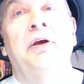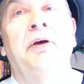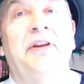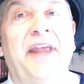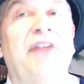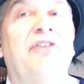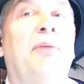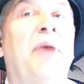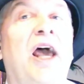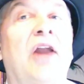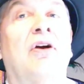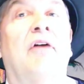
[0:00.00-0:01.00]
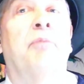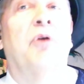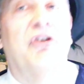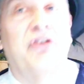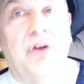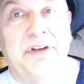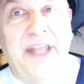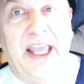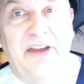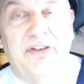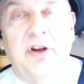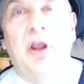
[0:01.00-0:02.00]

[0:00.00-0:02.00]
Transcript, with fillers: That's a matter of personal taste.